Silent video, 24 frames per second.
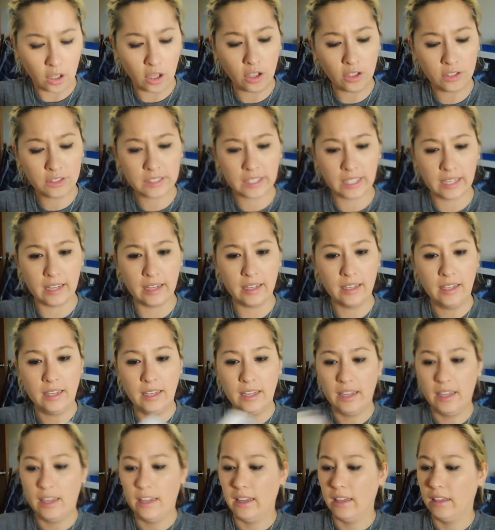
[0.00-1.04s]
ULTA
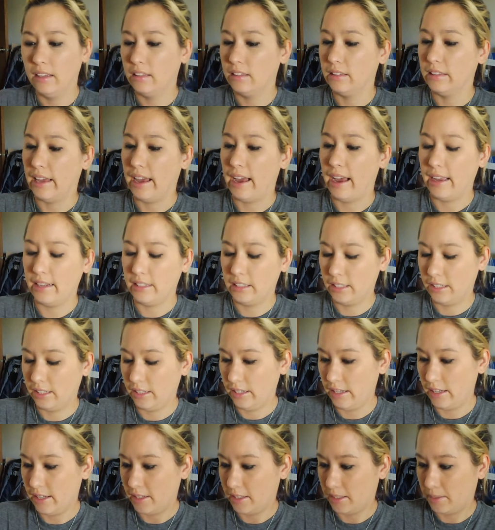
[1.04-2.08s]
that
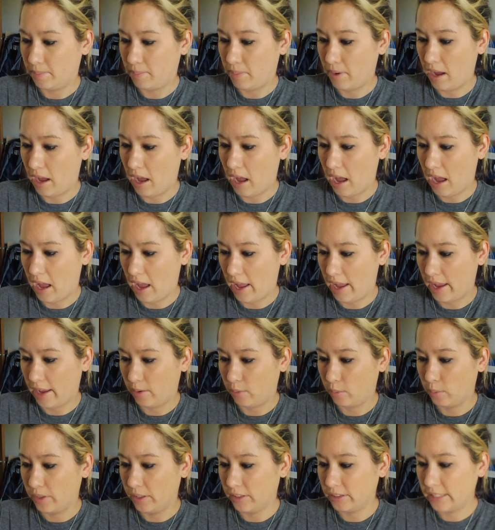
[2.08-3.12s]
is
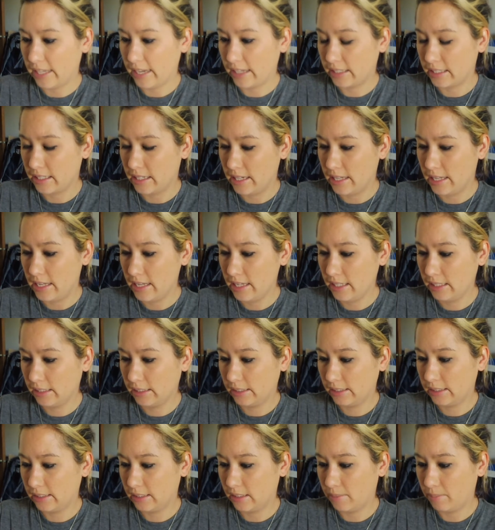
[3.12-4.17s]
by Real
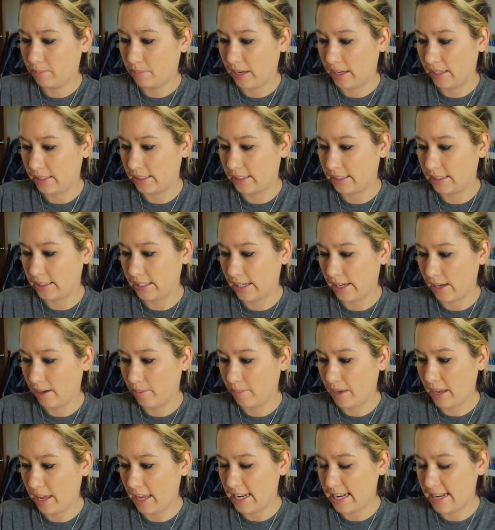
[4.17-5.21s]
Techniques by
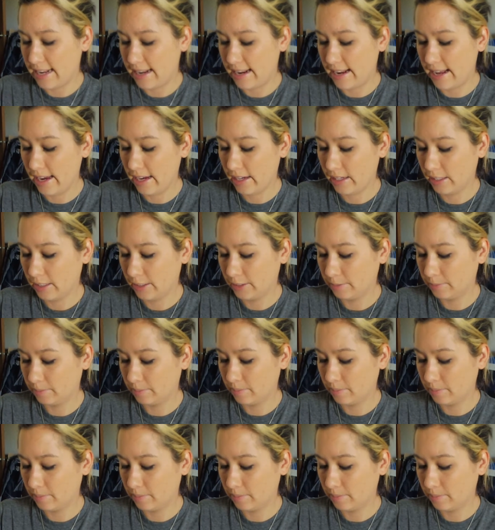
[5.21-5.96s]
Sam and Nick.